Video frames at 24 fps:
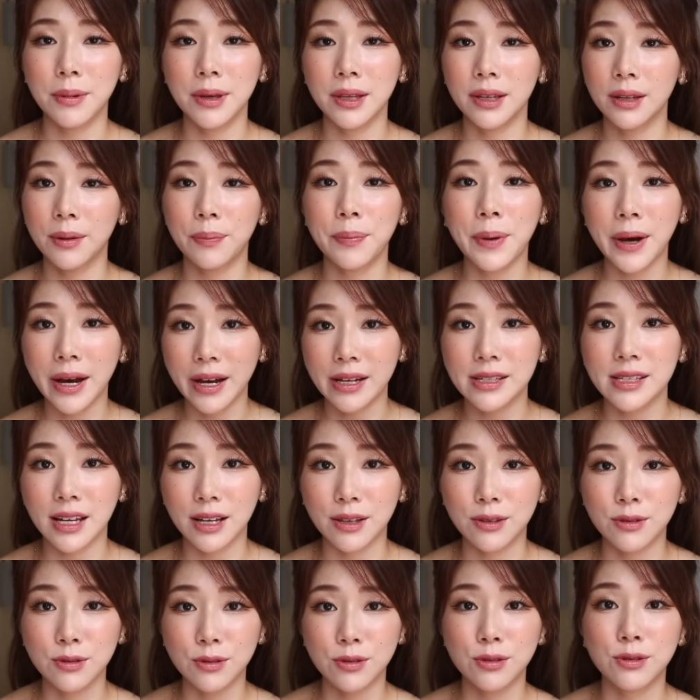In the past, I
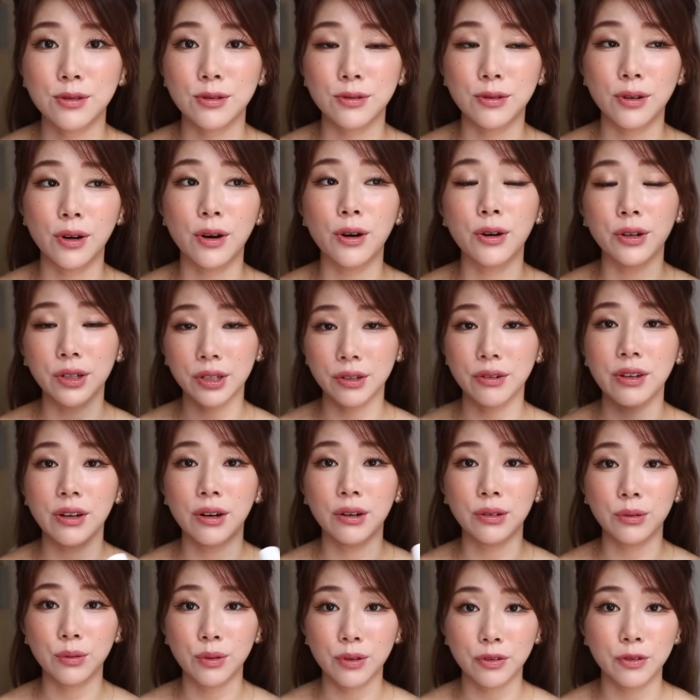used to order it
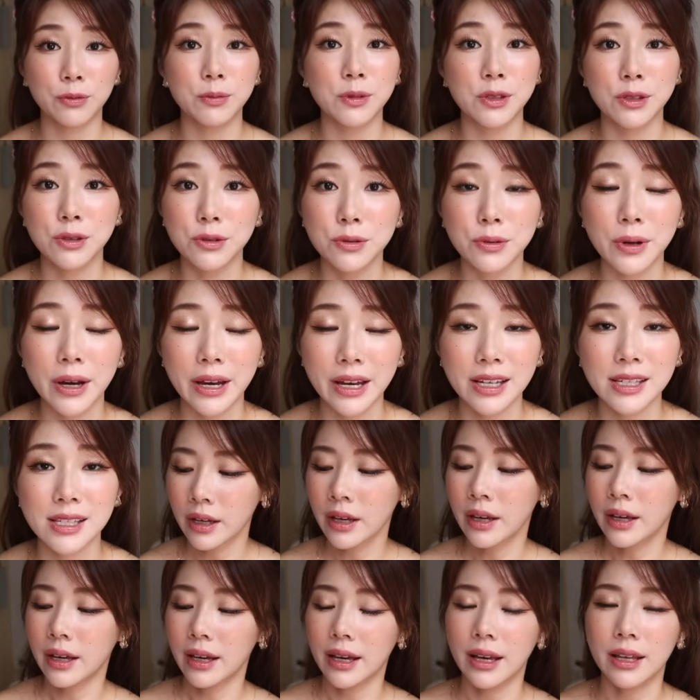all the way from the US,
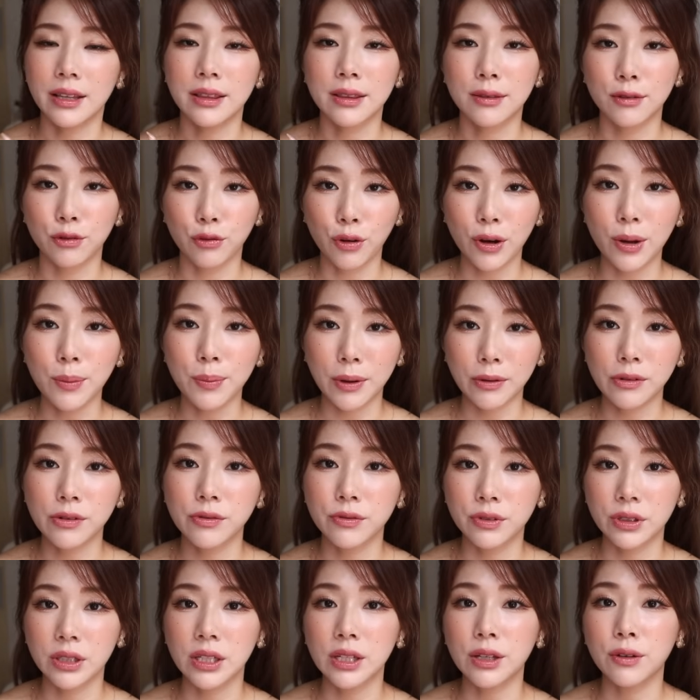and Great Barrier
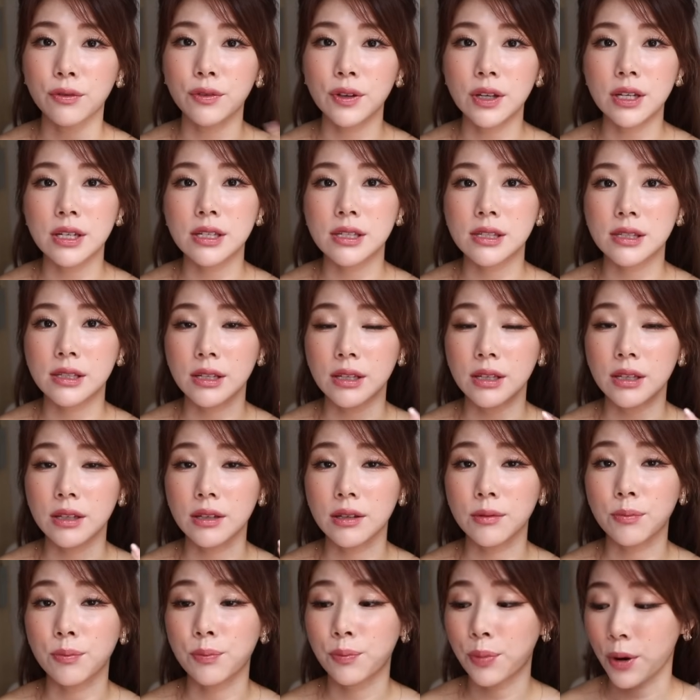Relief is
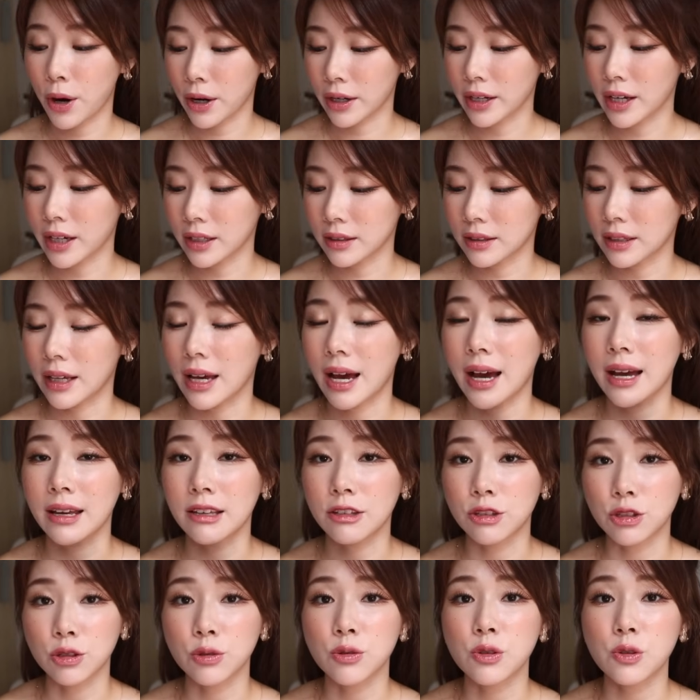the product that I
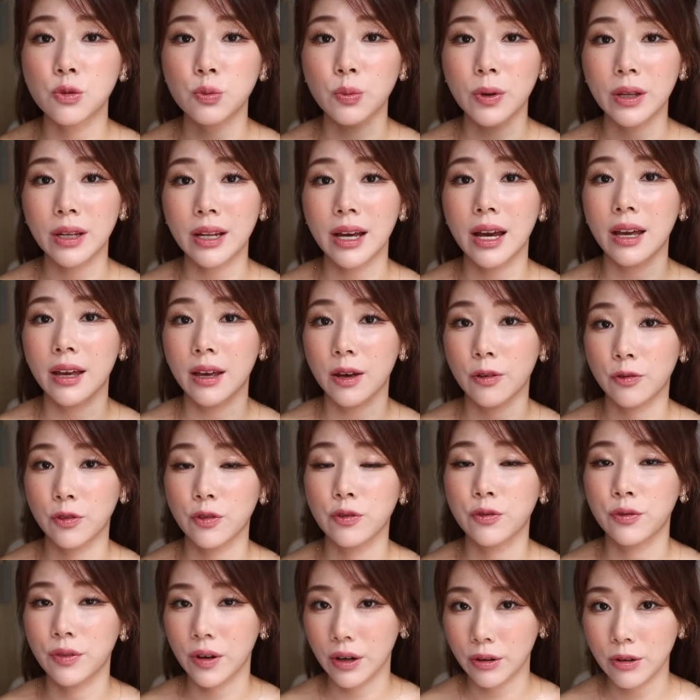use when I have
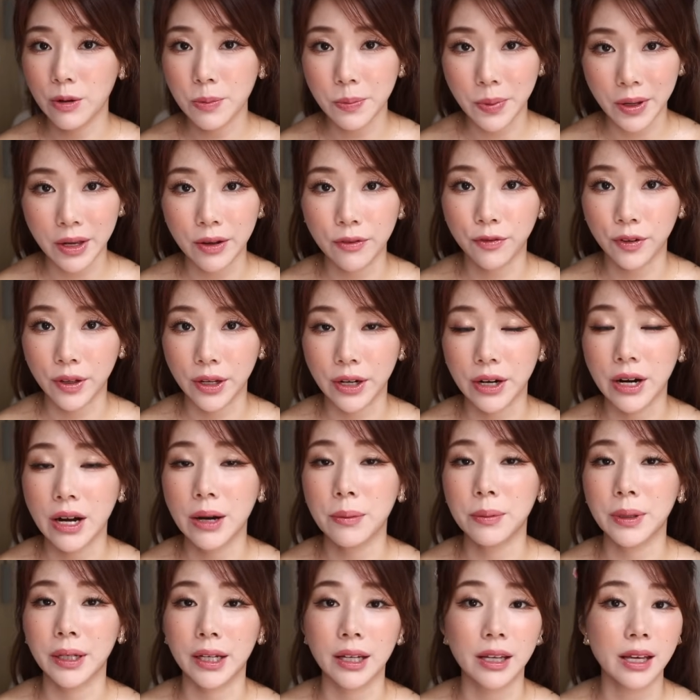a very bad
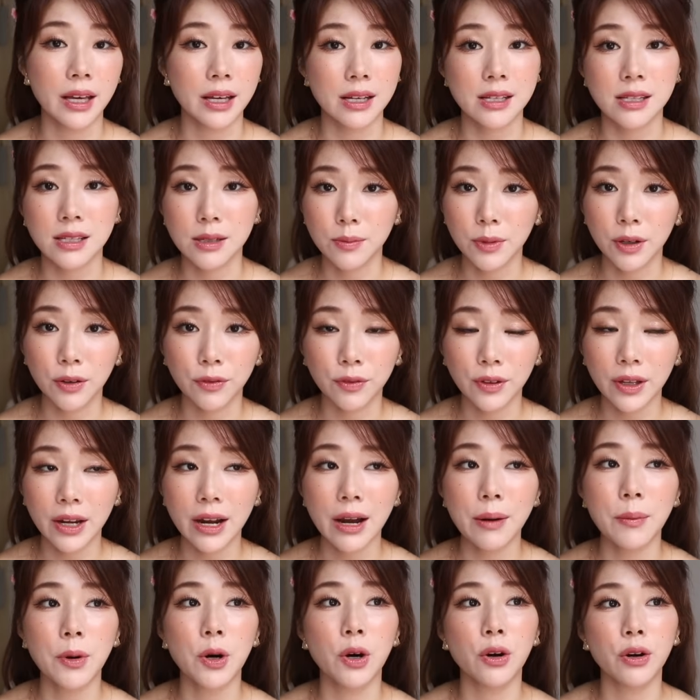flare-up, like an eczema
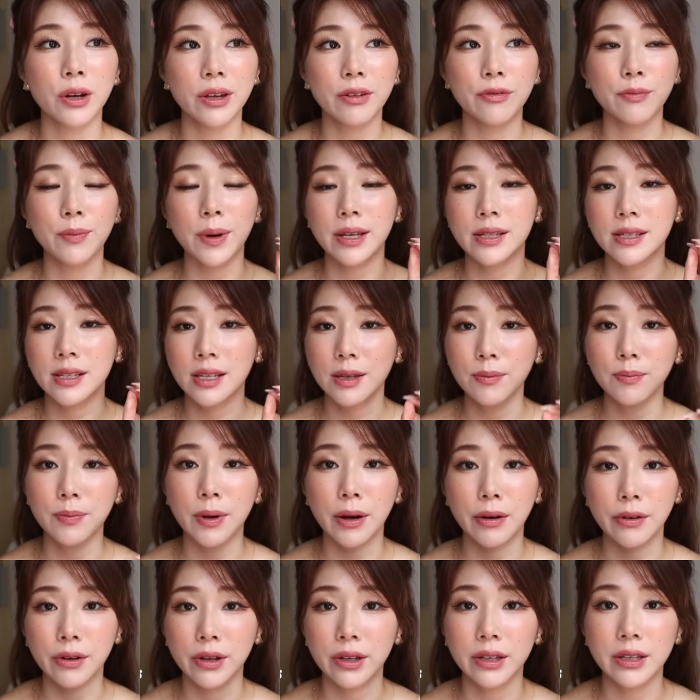flare-up, or if my skin
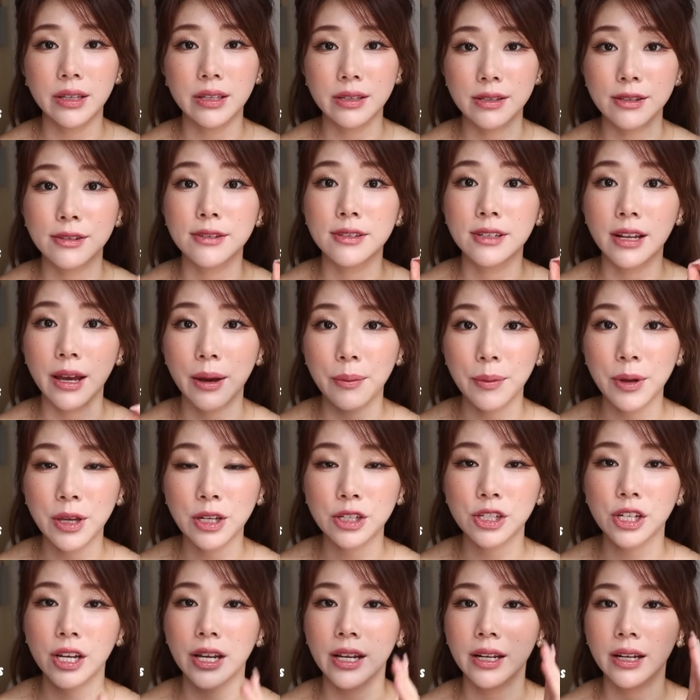barrier is
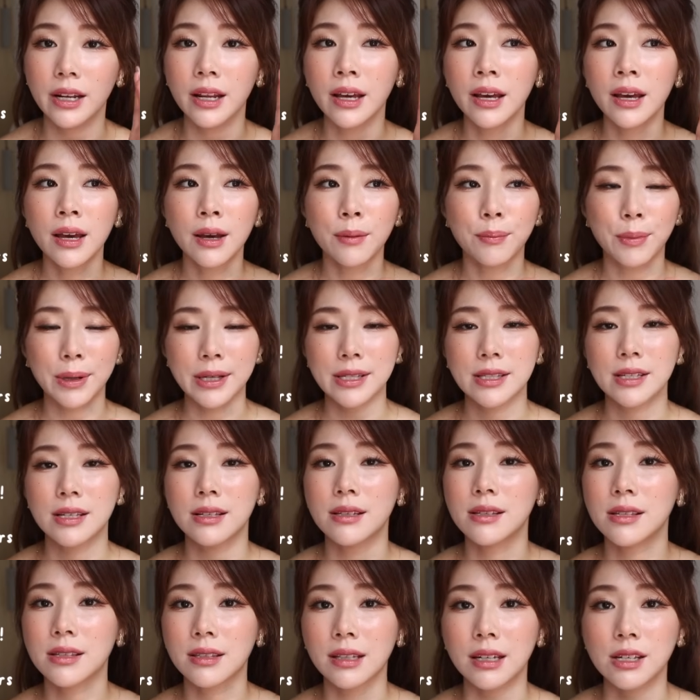damaged and my
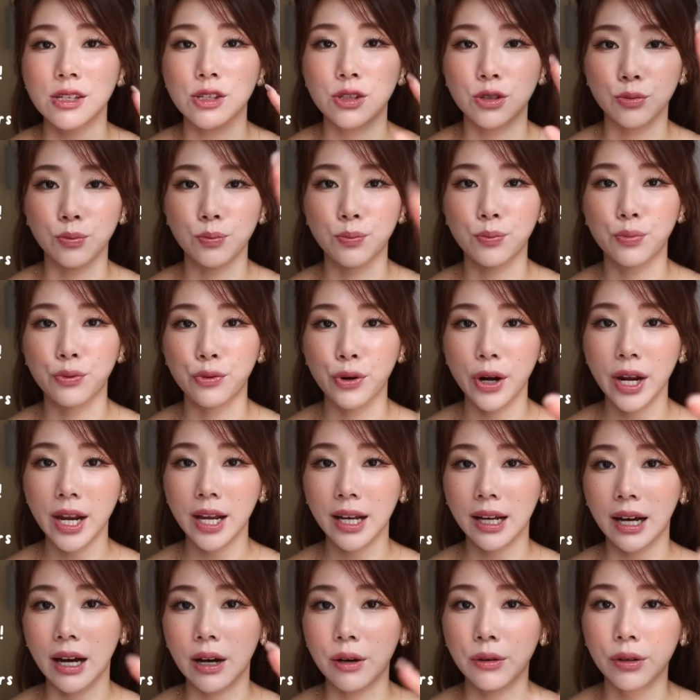skin starts to
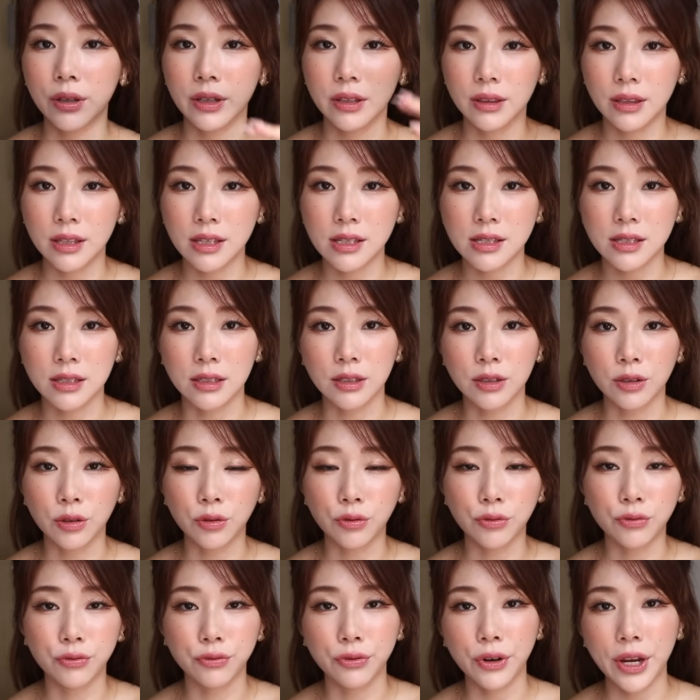break out in these
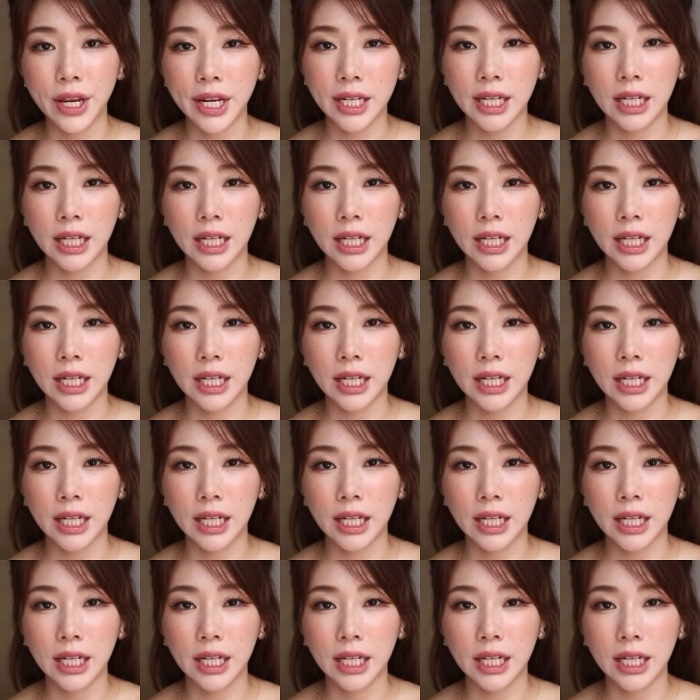little red